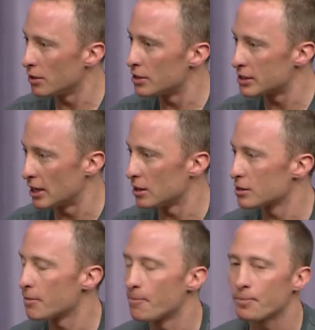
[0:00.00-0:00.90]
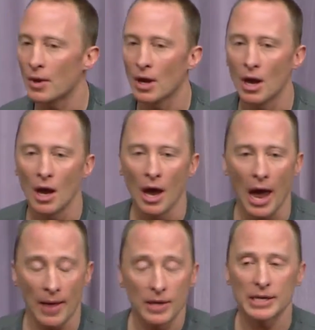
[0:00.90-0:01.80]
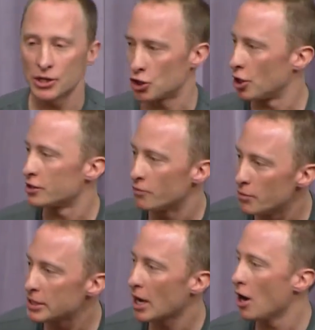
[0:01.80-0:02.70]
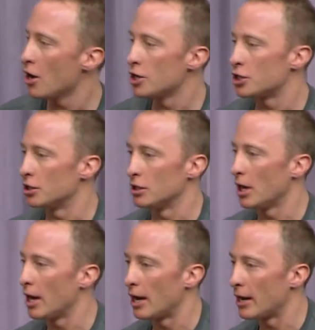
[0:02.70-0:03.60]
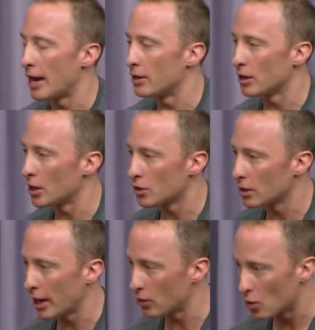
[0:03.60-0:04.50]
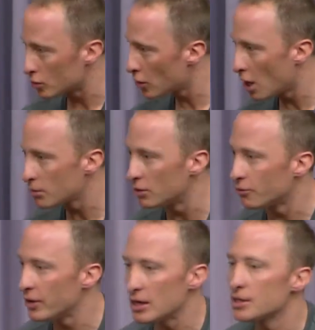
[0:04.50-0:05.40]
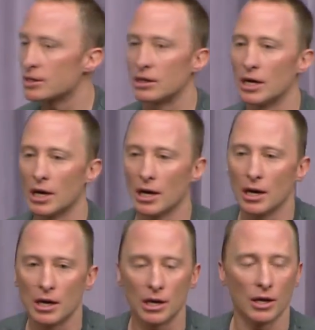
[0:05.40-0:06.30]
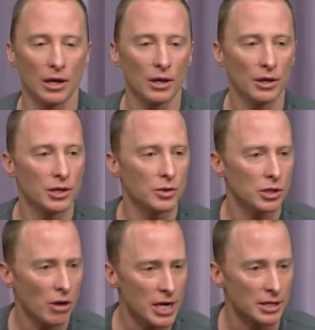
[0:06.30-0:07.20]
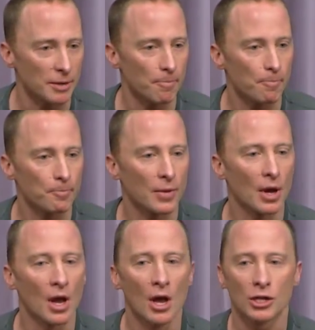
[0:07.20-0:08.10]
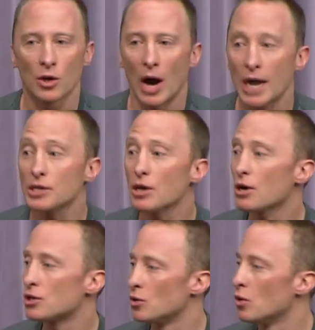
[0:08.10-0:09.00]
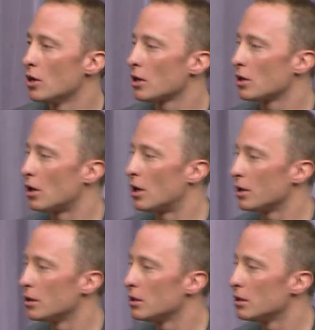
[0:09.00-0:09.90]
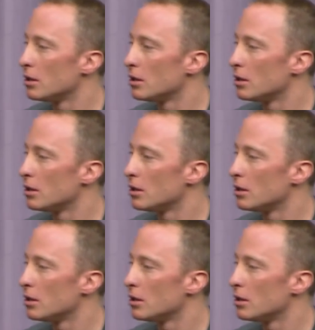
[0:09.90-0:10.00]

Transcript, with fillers: cells. And this has a chance of miscarriage and can cause harm to the fetus. And this was crazy. So I started to work on